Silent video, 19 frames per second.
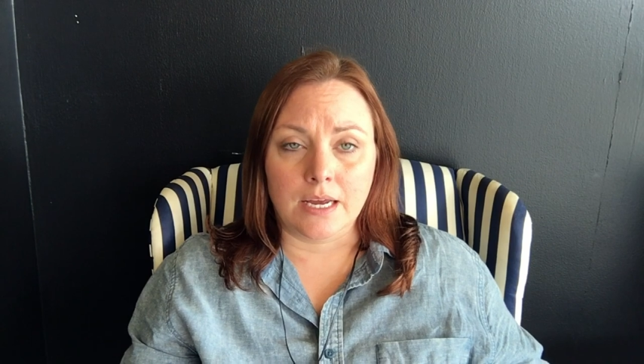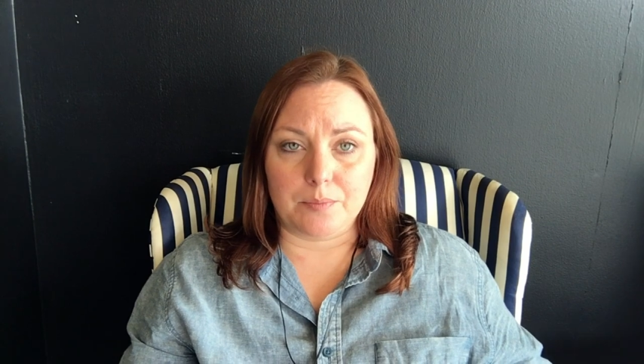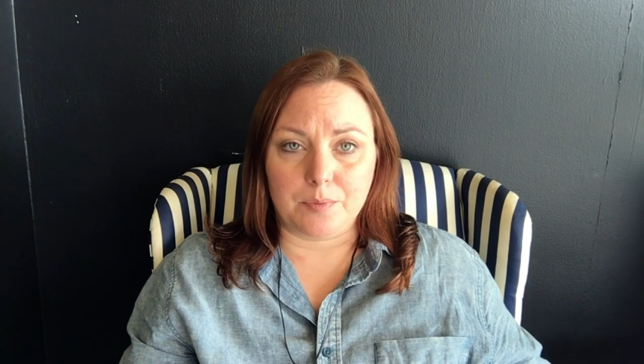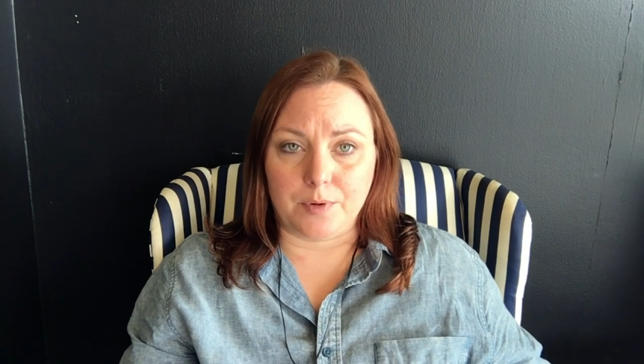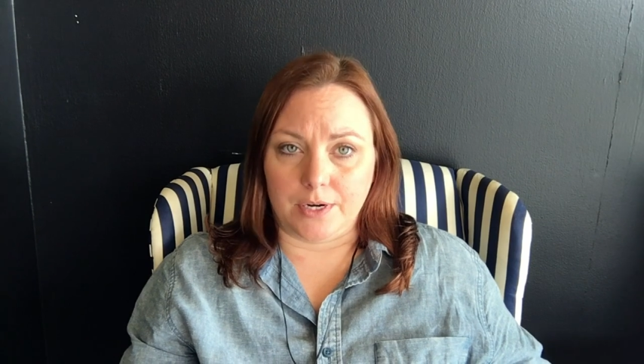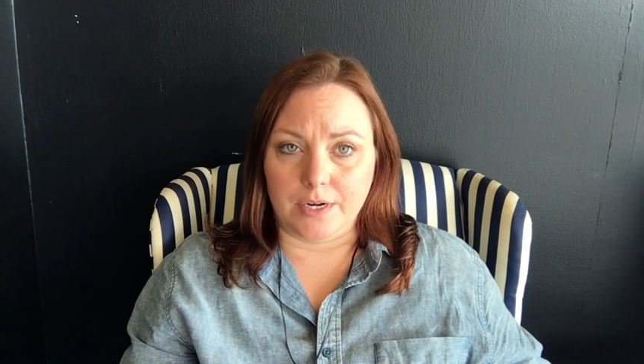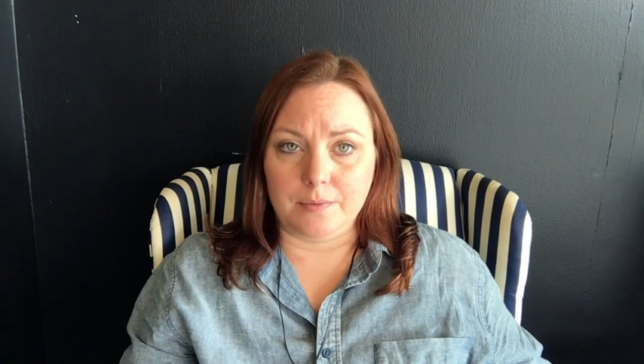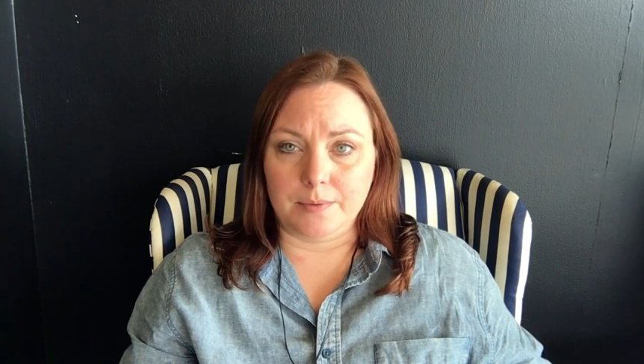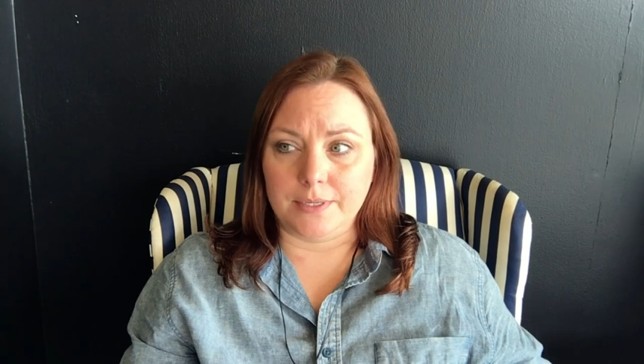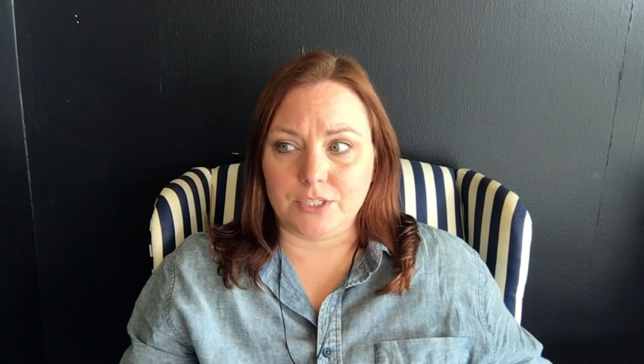
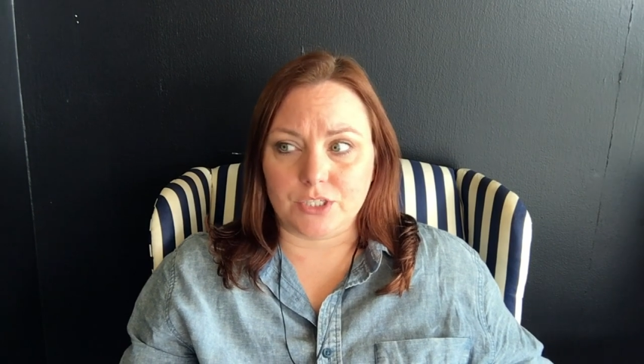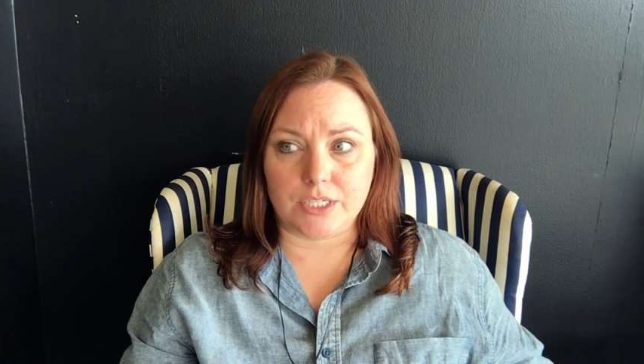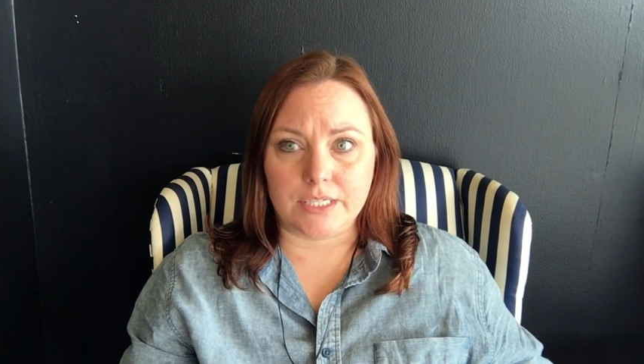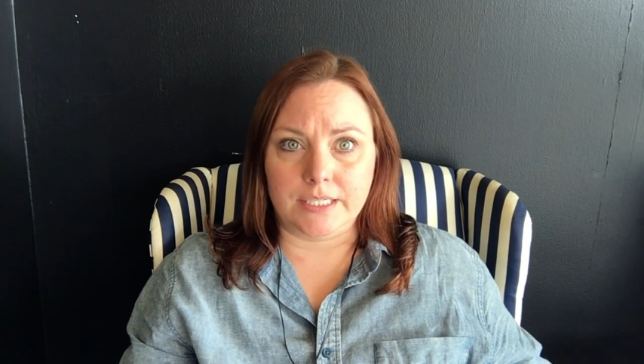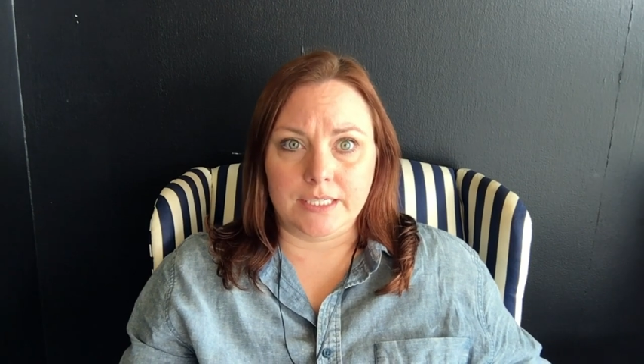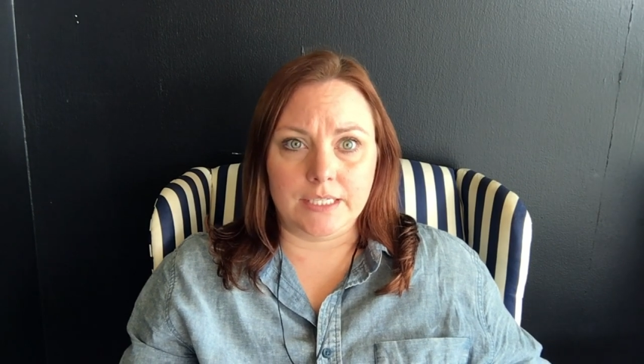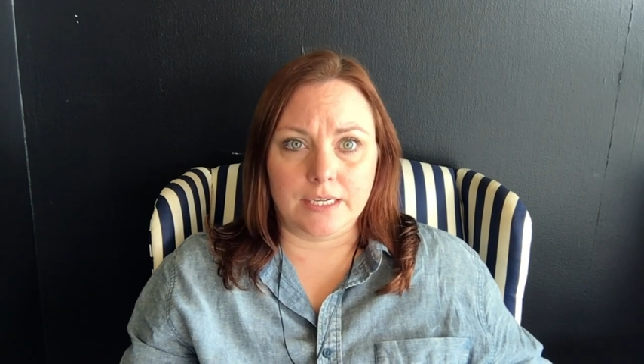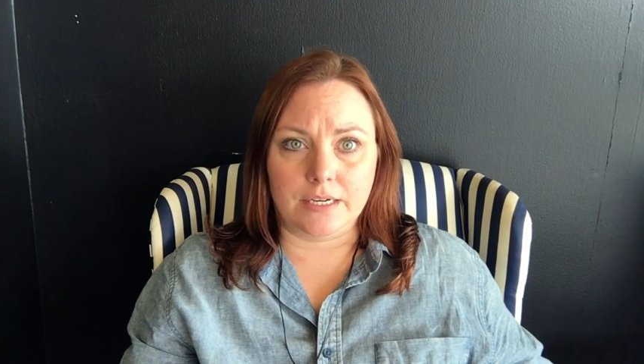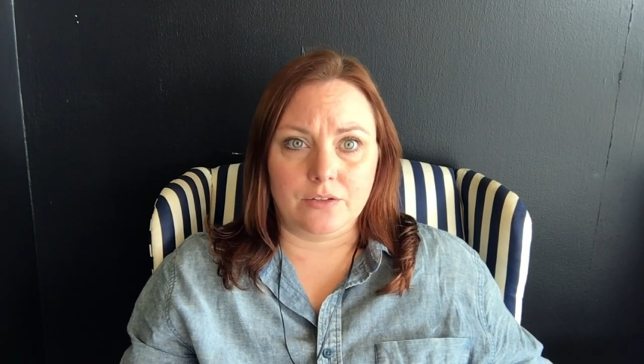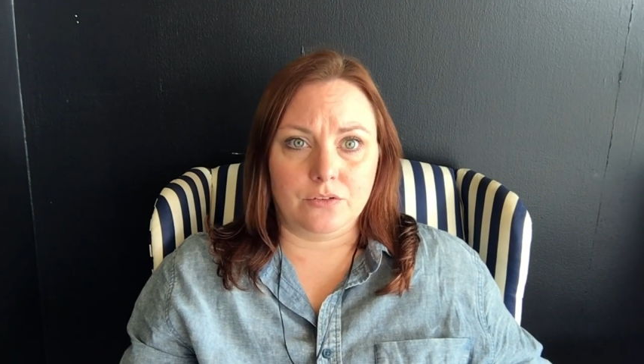pretty much
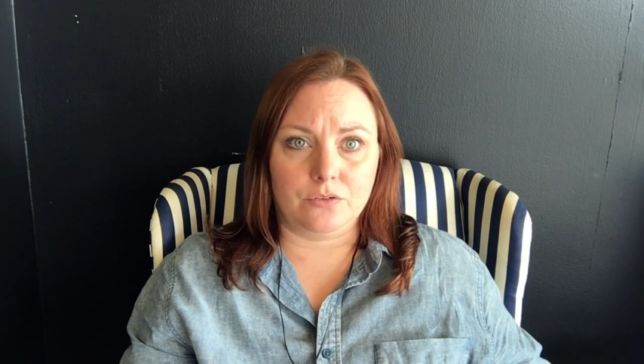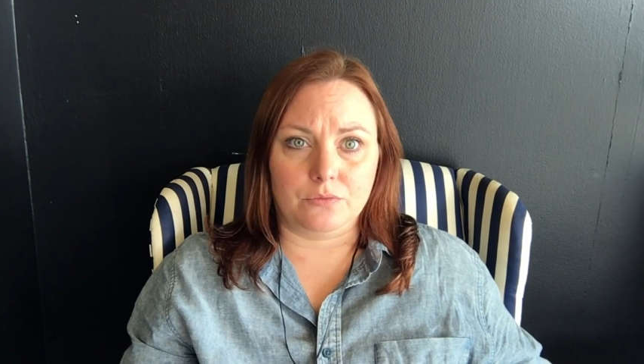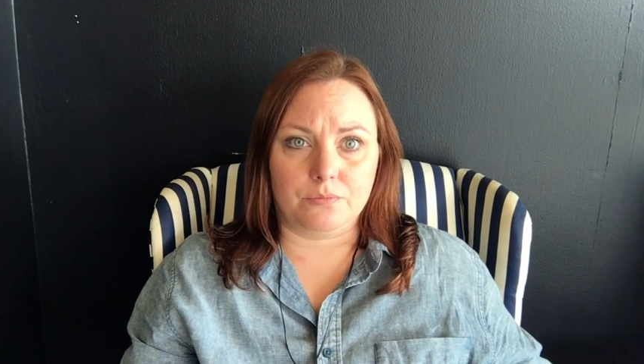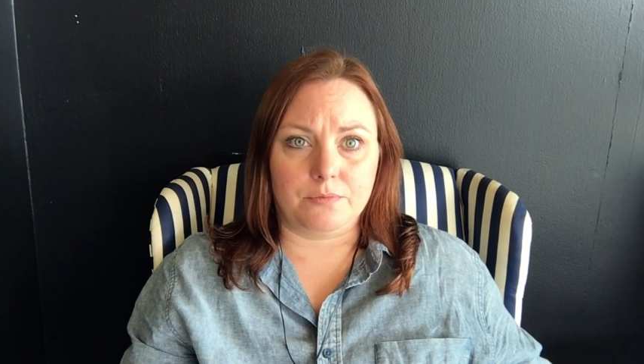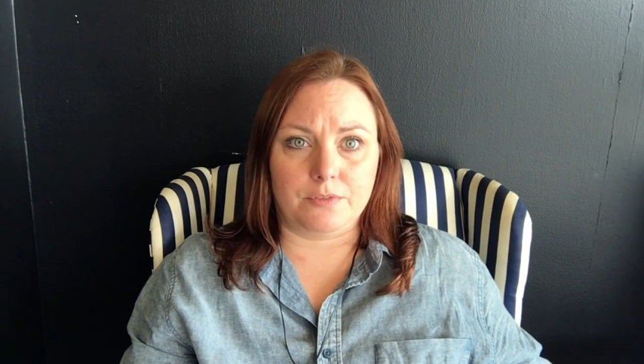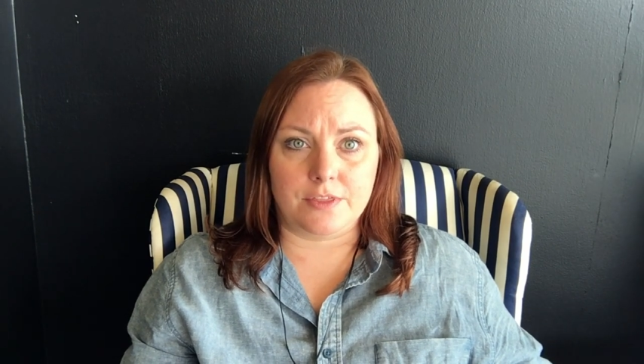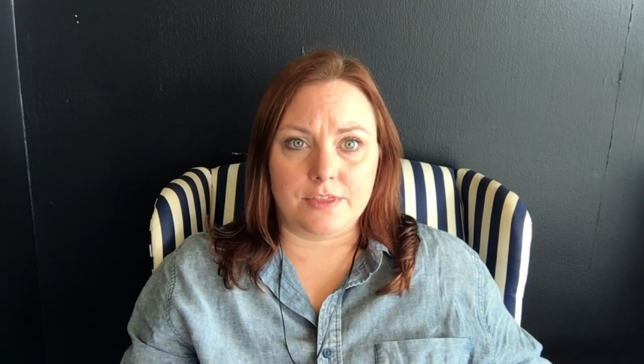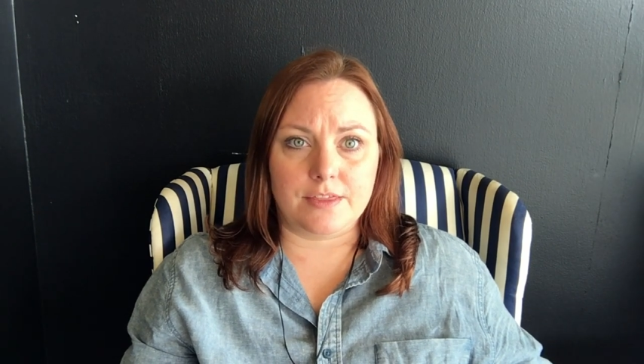any other